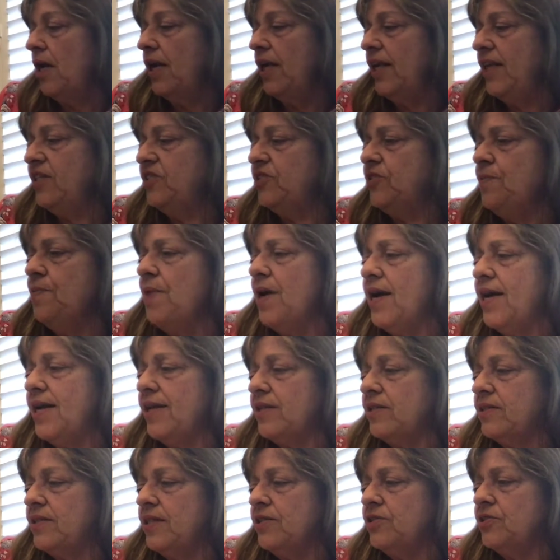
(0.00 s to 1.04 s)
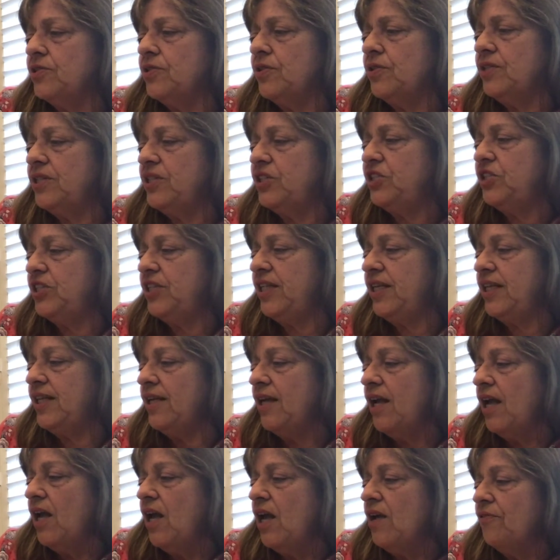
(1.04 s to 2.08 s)
He smiled, and so did
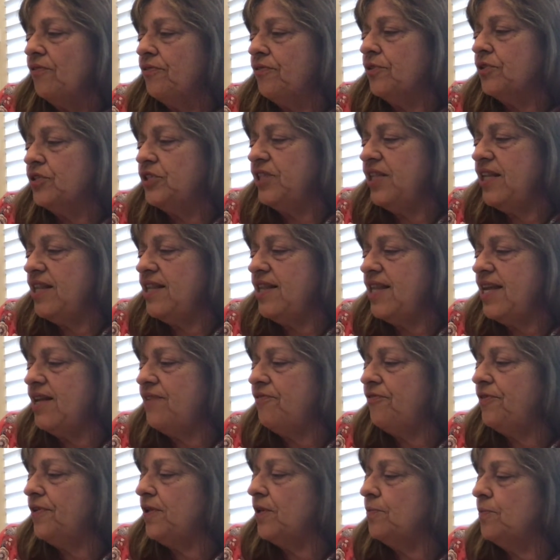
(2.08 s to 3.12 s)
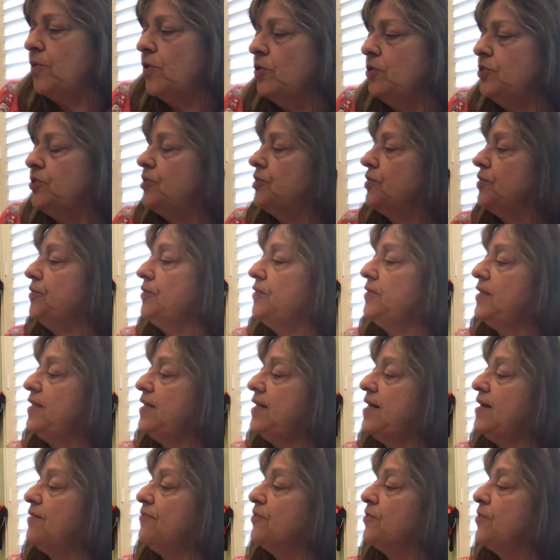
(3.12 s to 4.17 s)
she, for she then felt more certain
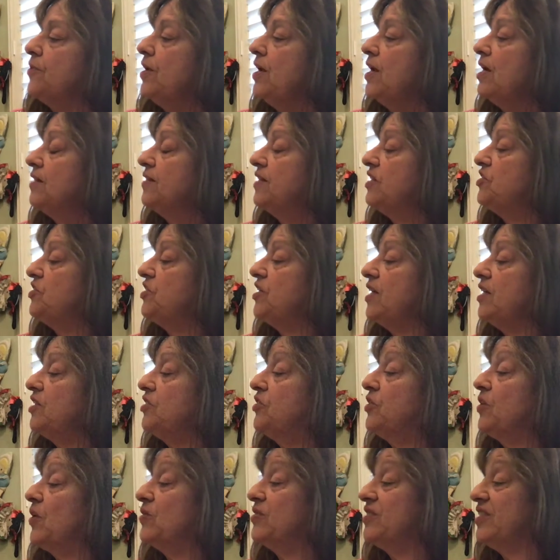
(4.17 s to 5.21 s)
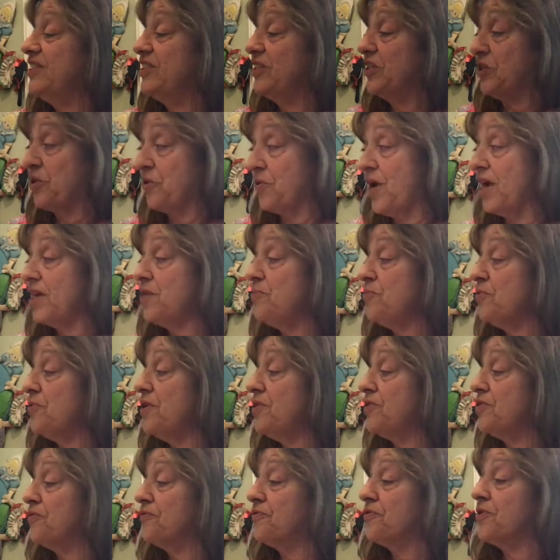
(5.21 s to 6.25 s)
than ever that she had chosen the correct
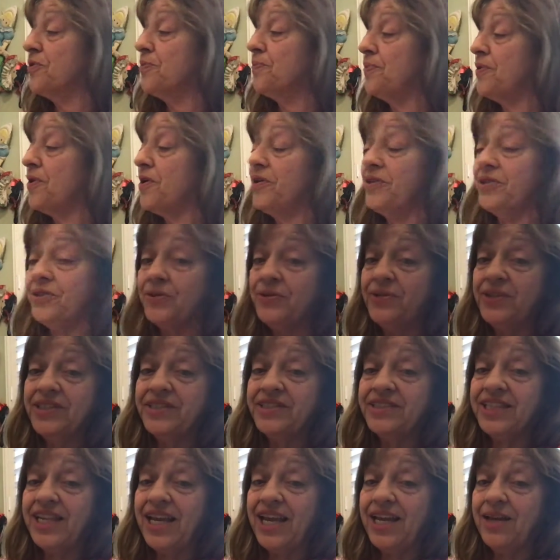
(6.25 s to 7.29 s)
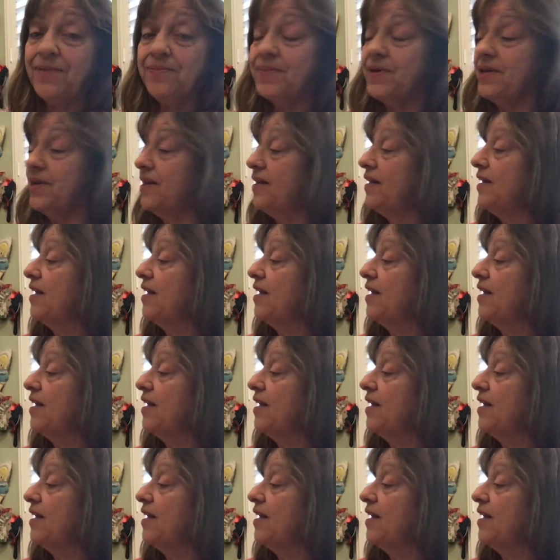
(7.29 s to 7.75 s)
brother for a partner in escape.